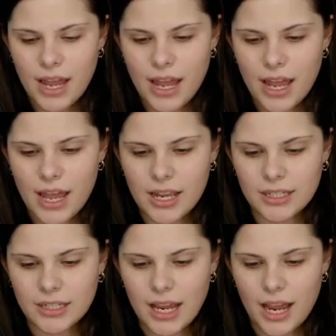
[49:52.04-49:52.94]

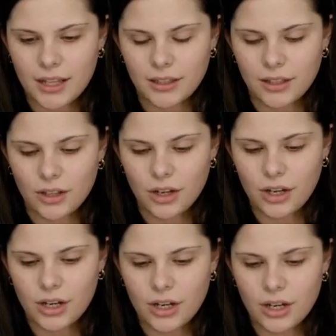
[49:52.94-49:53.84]
and I
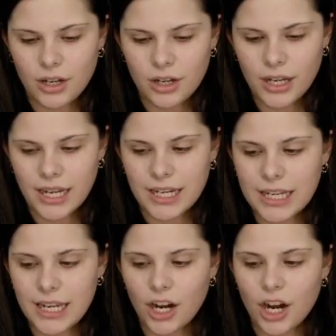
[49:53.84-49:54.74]
look in
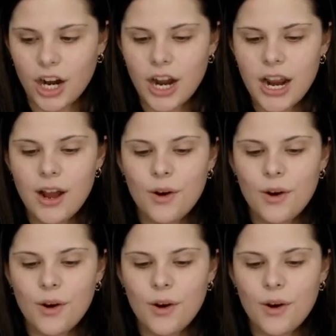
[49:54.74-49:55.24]
here,